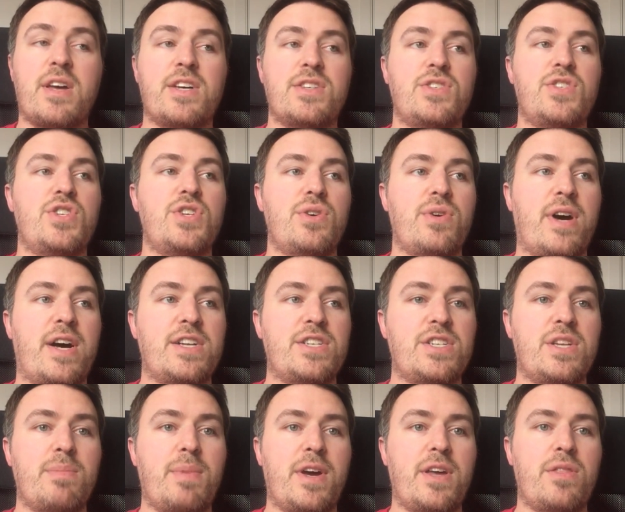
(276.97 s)
as Stuart
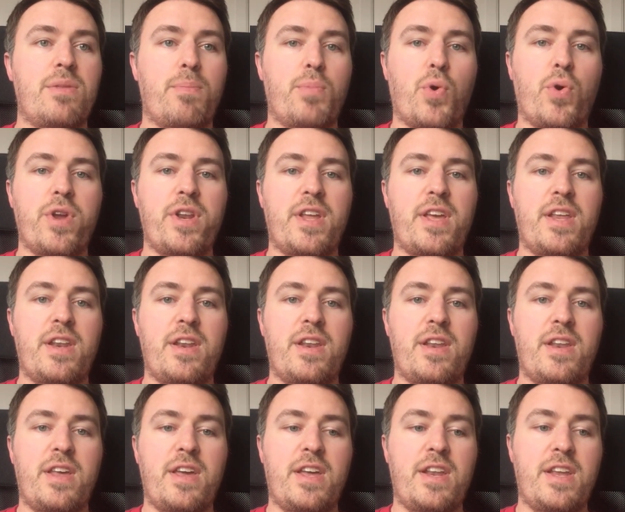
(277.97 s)
actually made the point
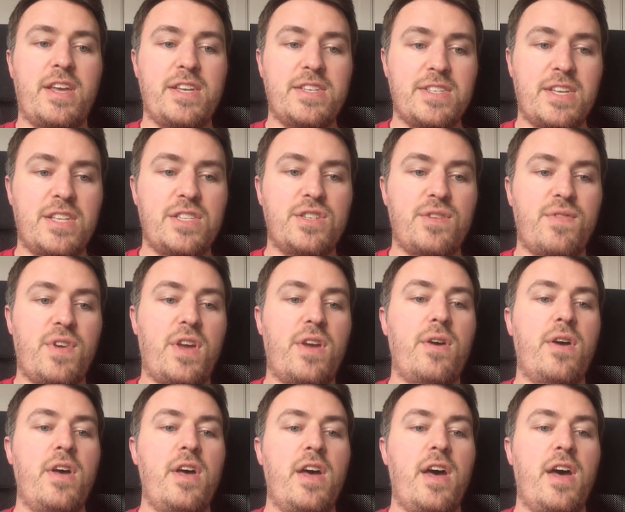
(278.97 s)
in his interview.